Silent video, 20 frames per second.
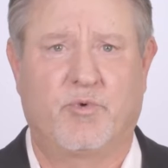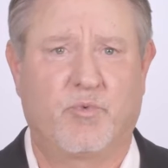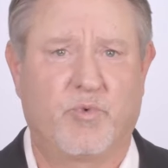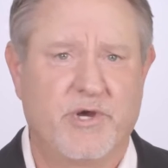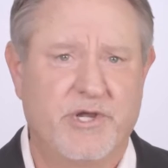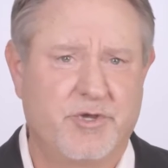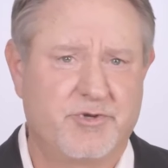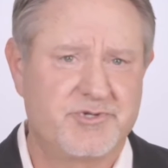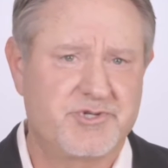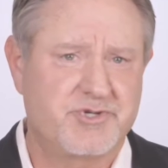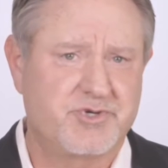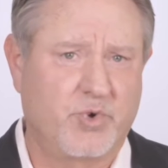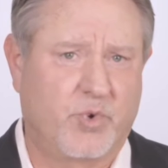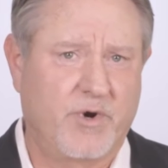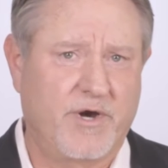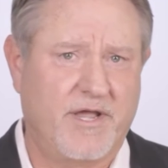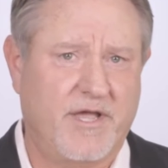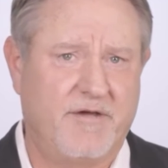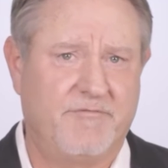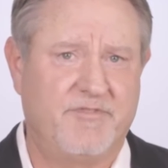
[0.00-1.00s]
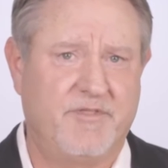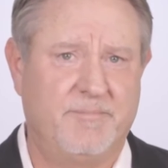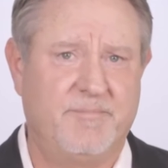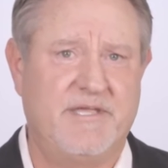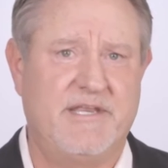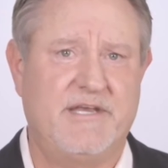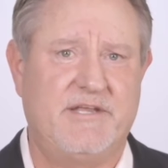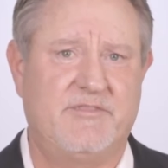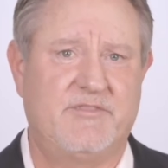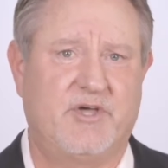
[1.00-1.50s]
real story of the
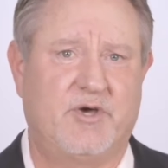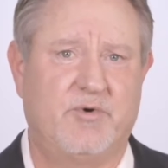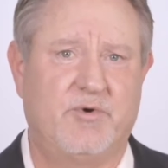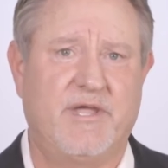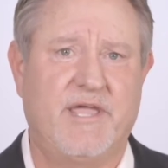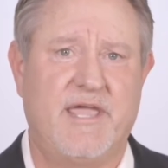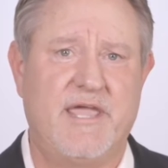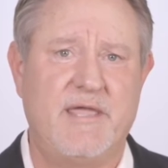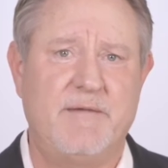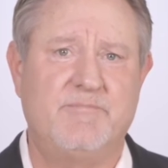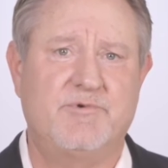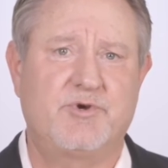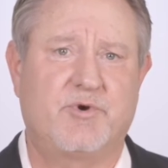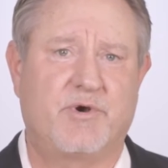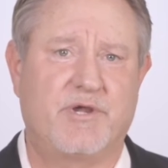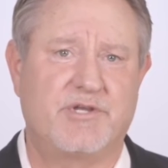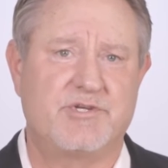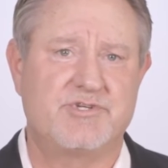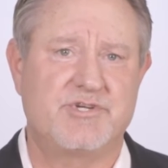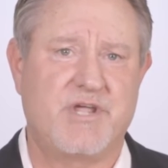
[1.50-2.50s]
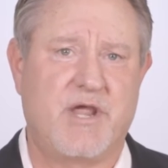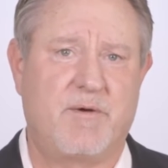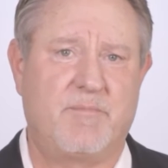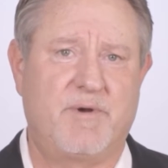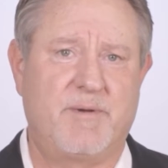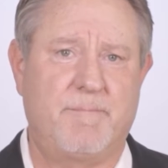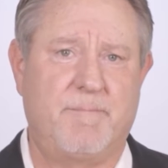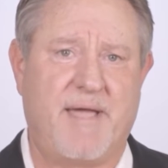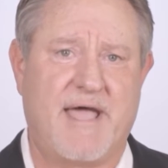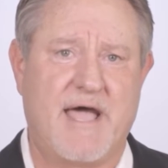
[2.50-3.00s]
meeting, though, came during
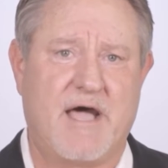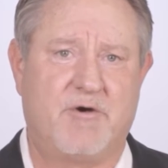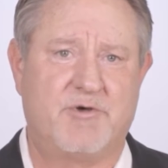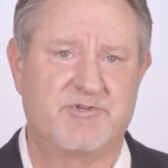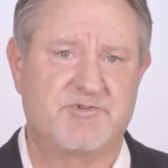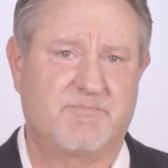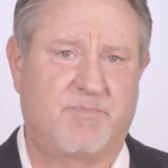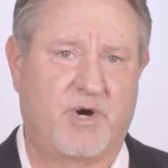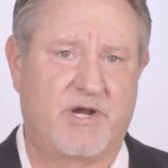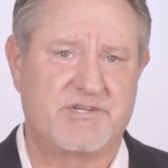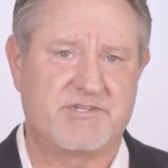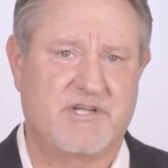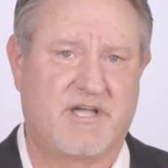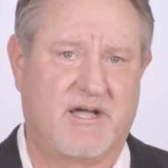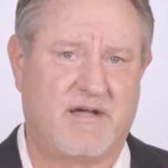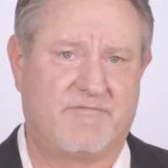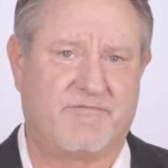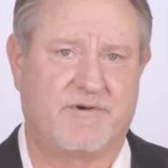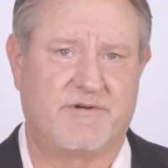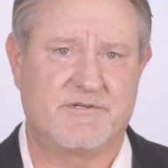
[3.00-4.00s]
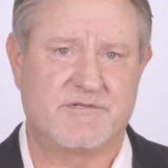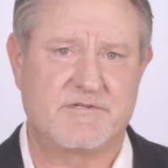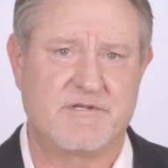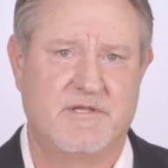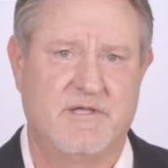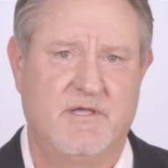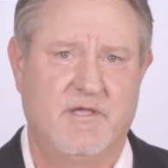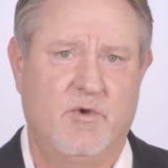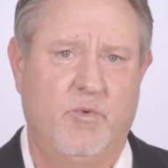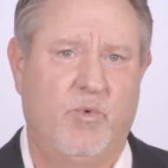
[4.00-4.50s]
Chairman Powell's press conference,
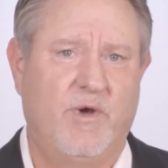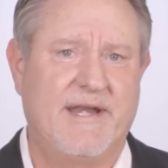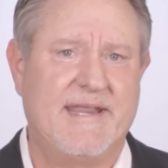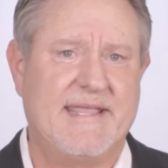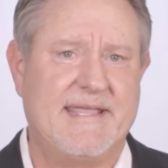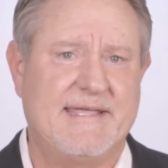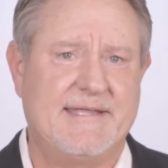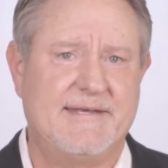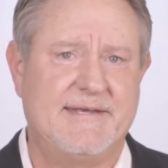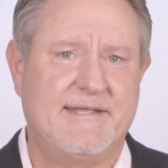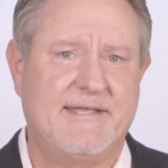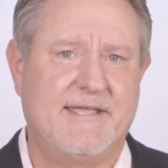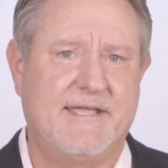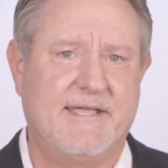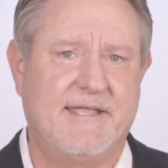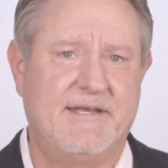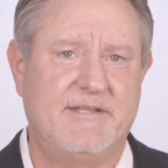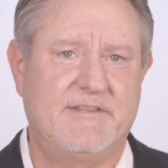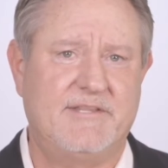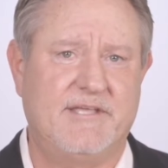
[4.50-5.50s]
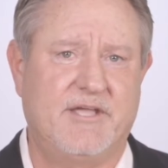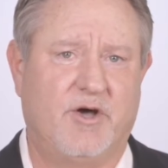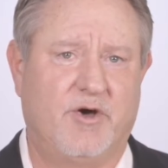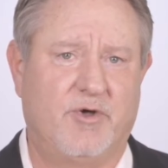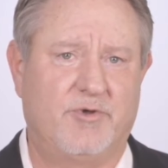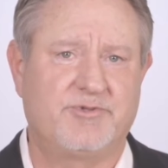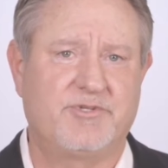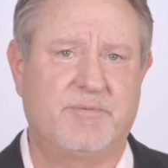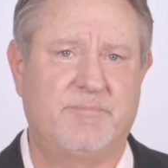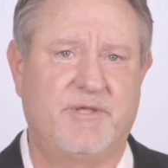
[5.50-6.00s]
when he indicated the
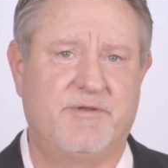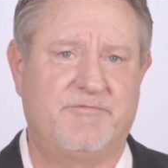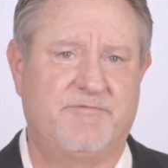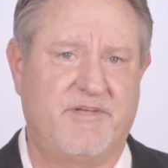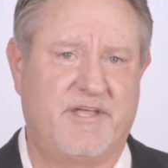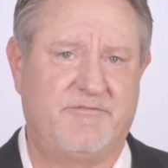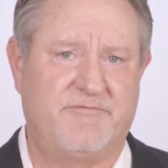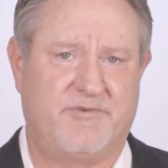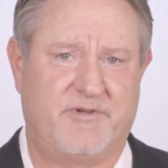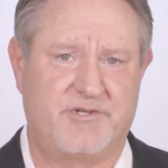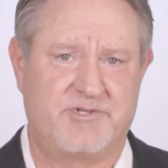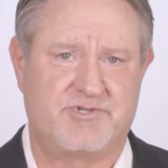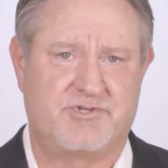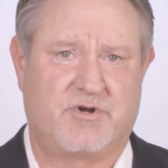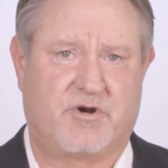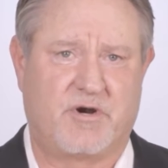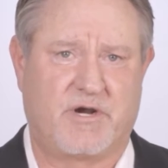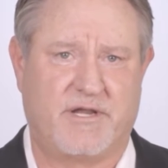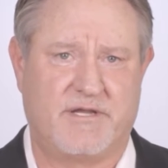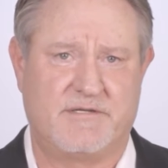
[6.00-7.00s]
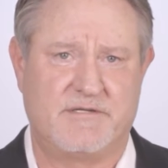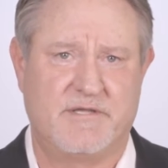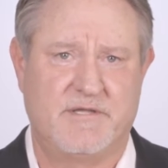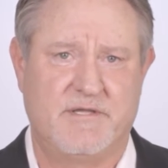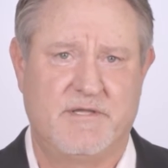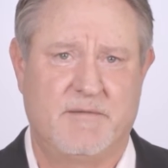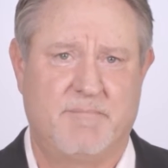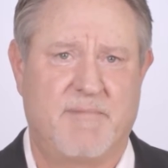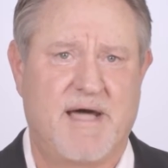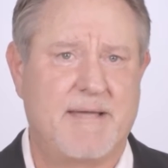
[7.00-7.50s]
ultimate Fed funds target
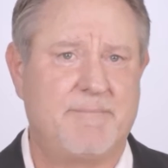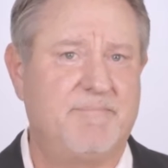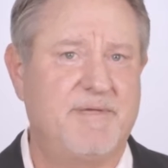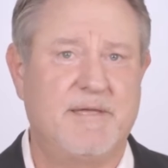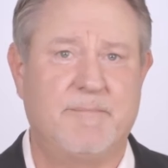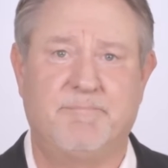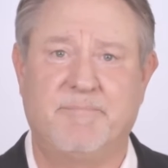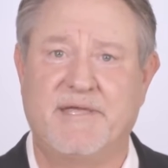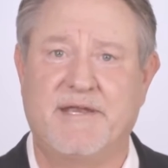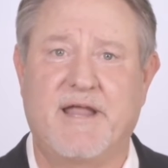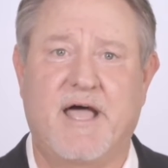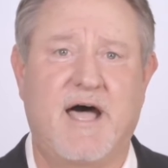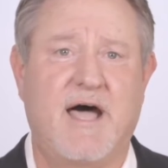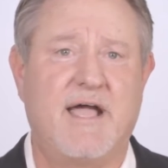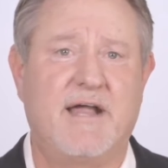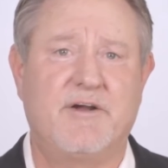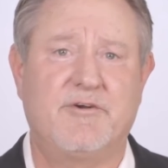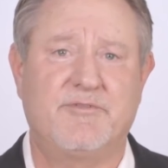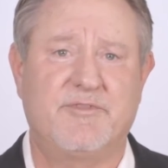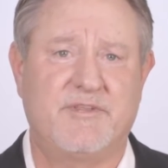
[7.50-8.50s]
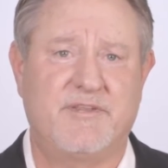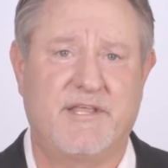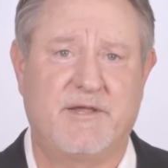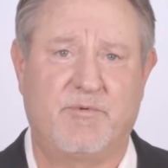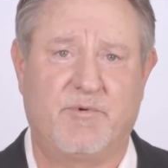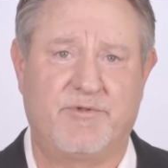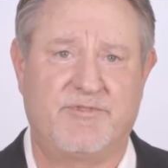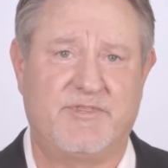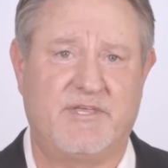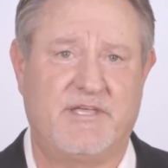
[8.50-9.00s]
might be a bit higher than they
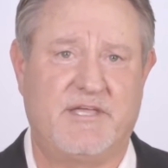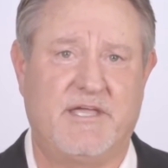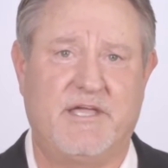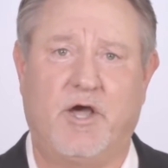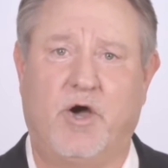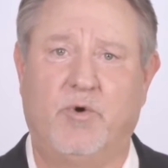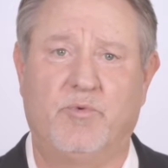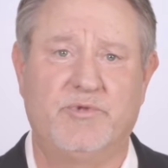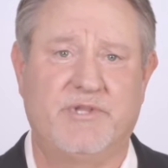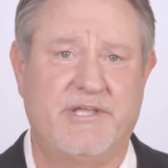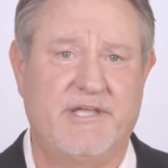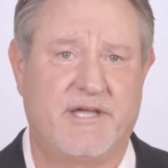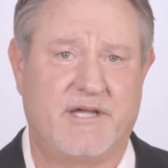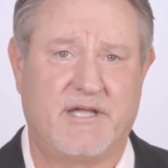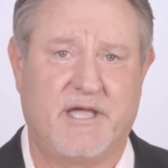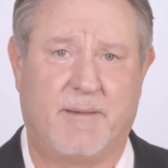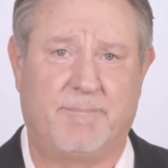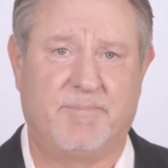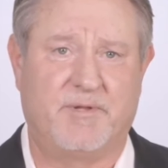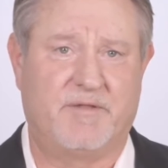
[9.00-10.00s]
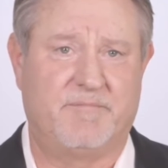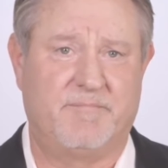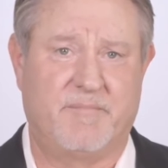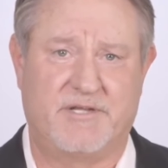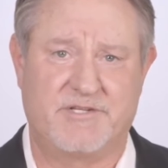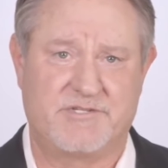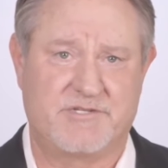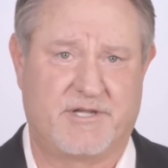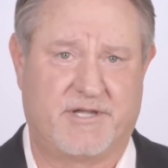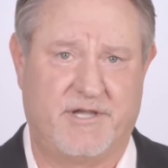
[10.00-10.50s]
were thinking only a couple of
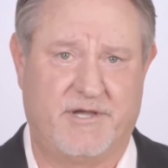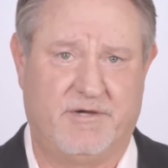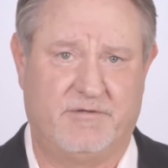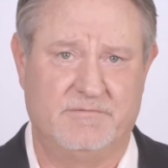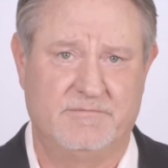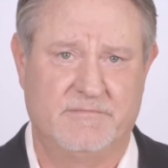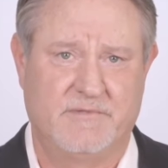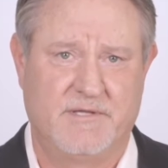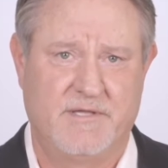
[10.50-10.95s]
months ago.